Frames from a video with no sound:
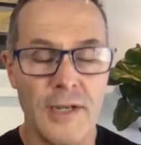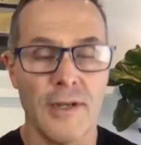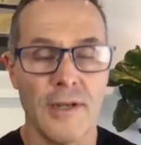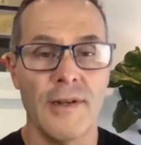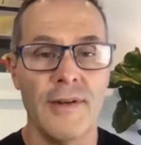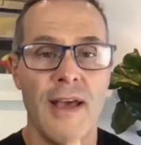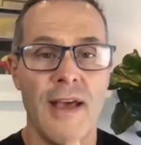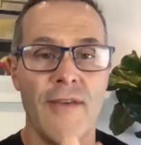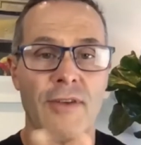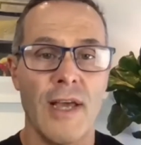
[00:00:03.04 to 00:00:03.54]

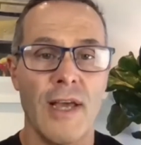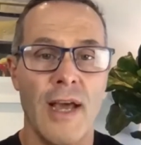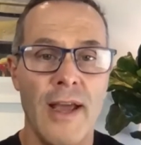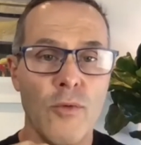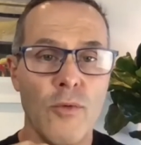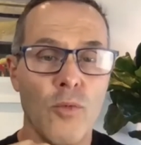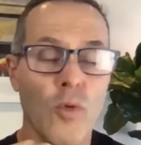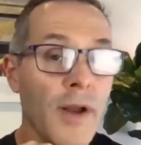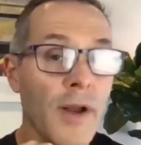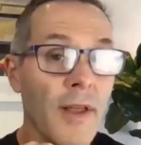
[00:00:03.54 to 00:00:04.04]
Navigate. One
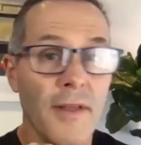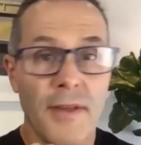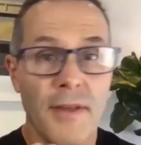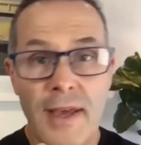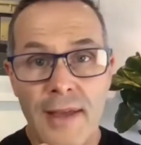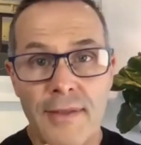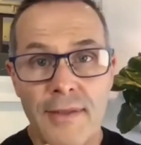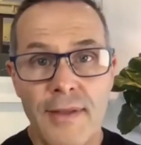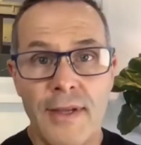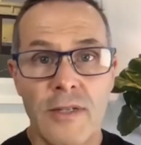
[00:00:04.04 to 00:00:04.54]
of the key
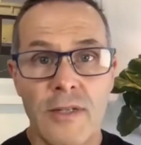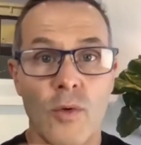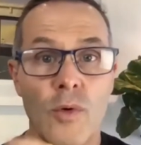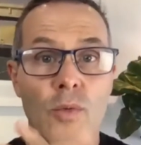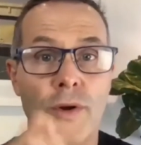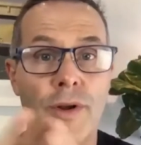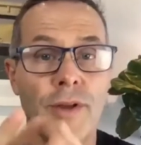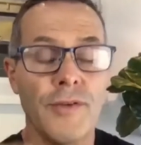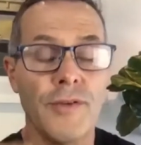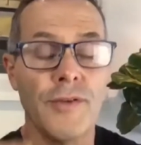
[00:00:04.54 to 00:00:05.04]
things that we want to
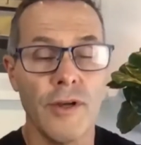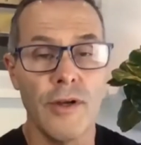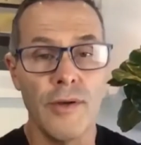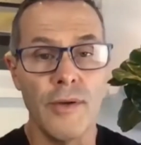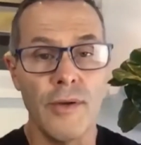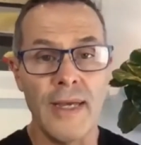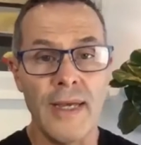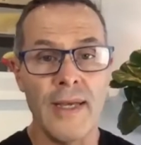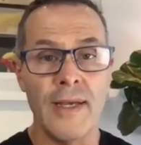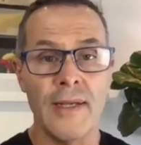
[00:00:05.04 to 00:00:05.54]
do
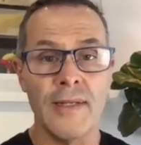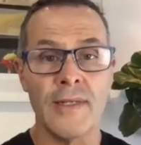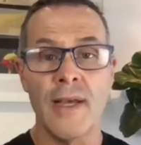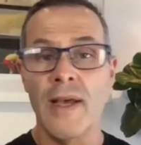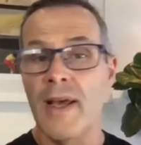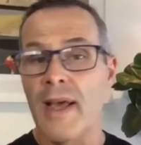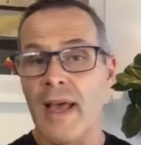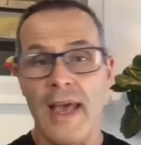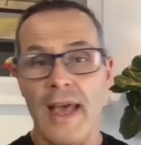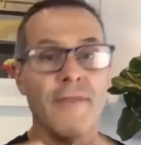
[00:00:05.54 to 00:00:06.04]
is
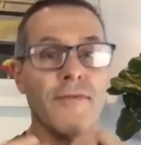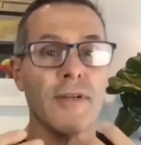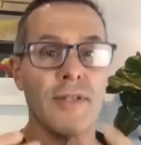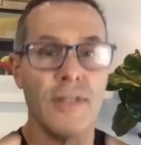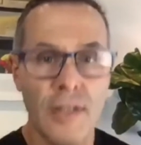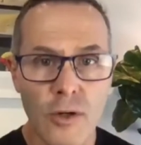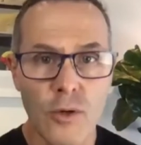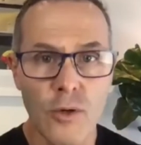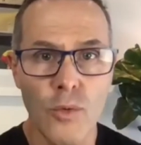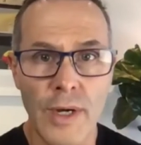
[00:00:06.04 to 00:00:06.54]
every single
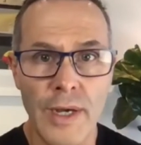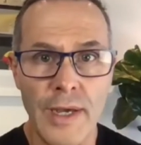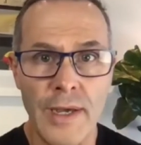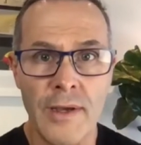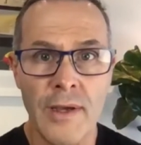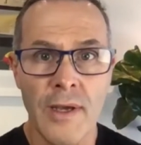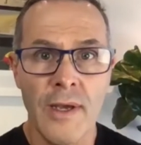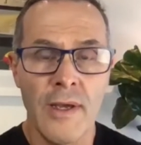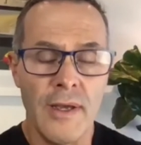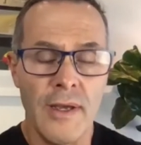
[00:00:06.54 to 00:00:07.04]
week
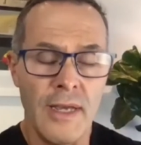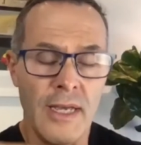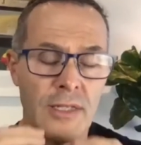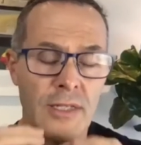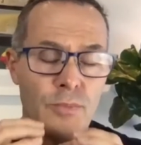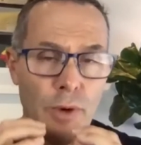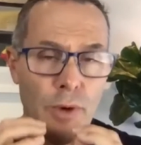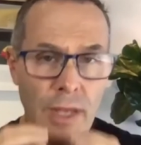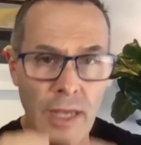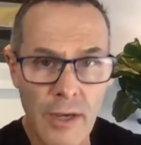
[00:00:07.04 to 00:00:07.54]
is bring
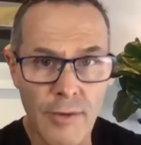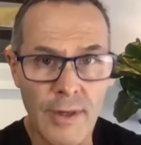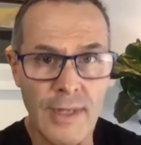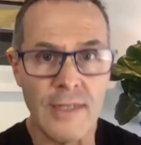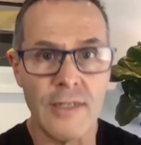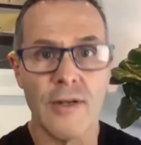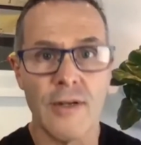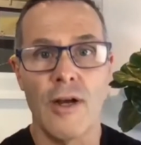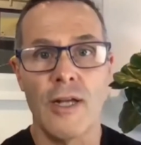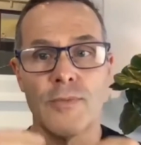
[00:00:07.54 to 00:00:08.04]
you
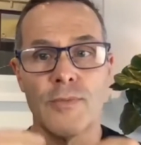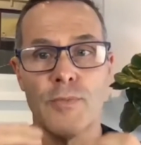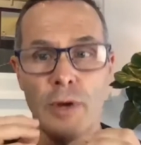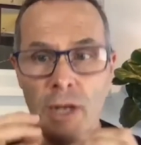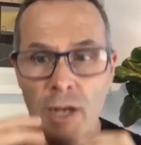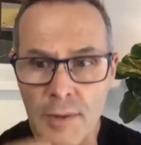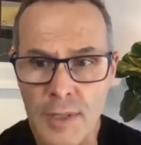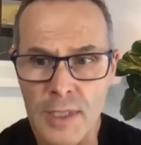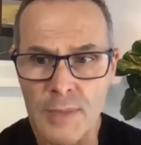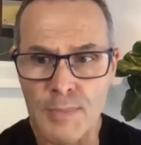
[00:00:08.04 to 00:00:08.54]
insights, bring you
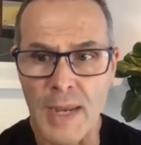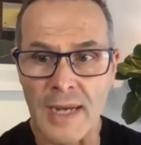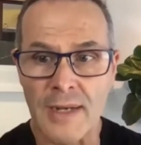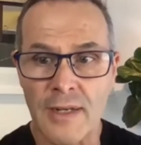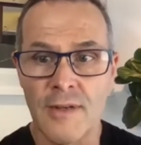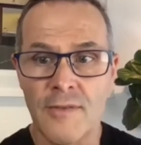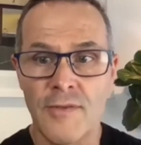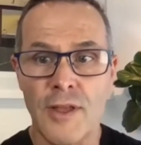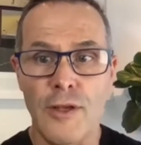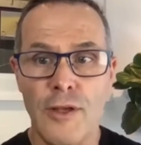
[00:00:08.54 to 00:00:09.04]
perspective
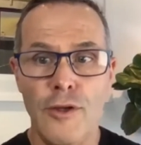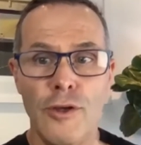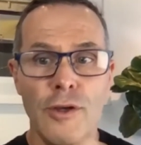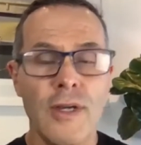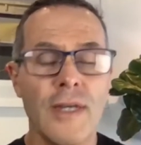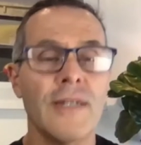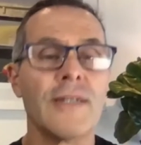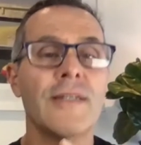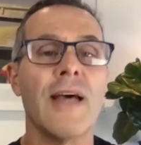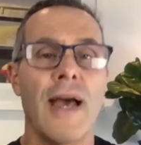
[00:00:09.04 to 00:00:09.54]
that you can
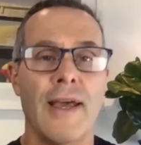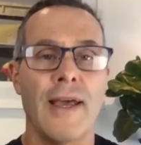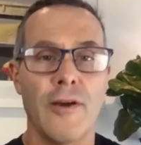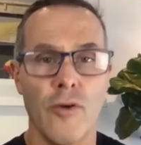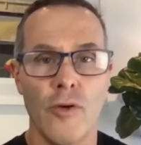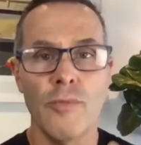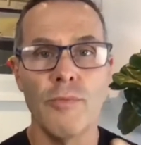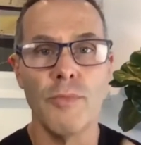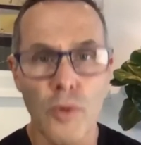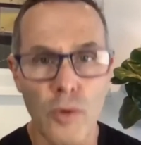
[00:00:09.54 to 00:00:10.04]
take on
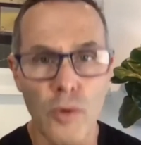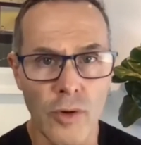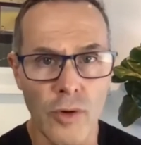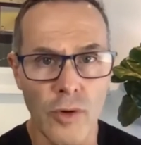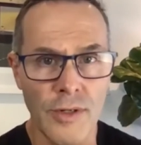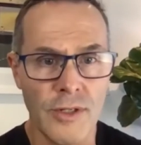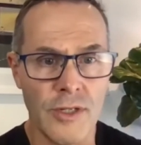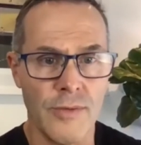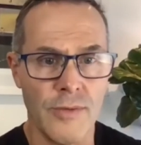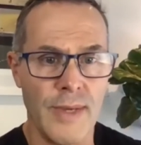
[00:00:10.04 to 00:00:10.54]
board to
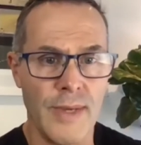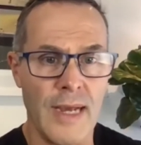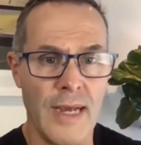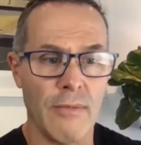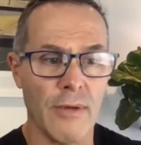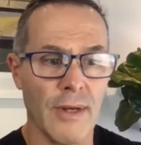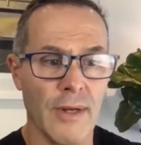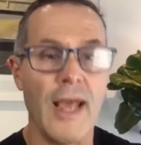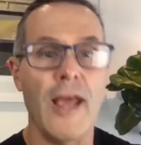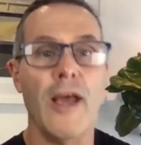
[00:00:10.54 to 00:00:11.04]
be able to
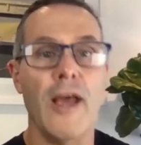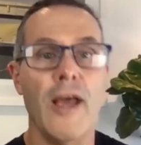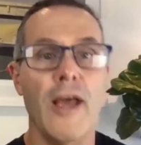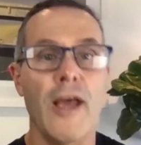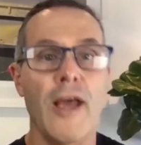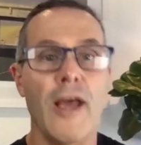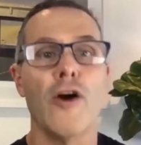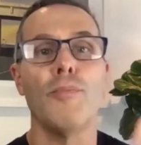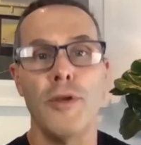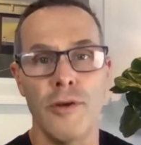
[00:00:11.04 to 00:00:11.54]

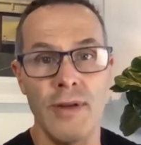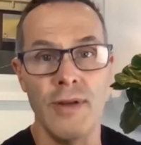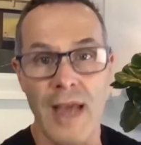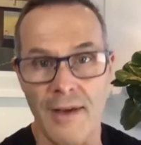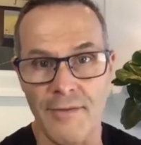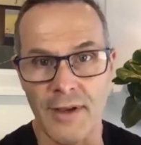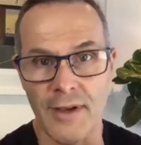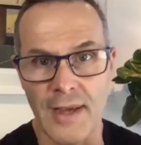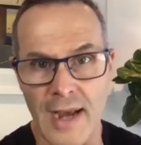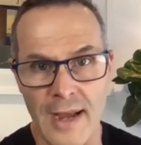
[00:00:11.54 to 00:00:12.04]
help you
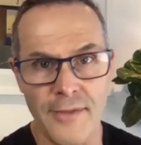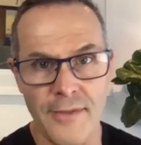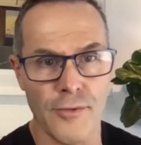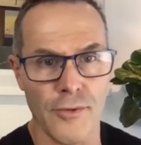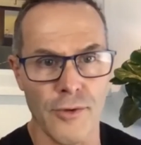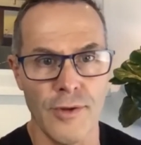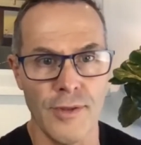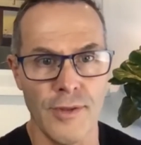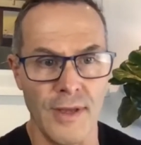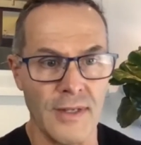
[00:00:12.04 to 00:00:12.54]
navigate
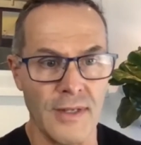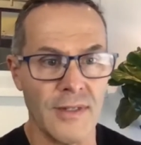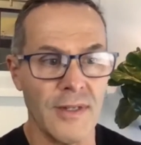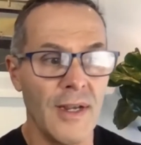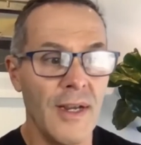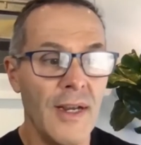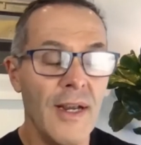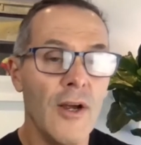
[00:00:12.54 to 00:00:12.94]
through this.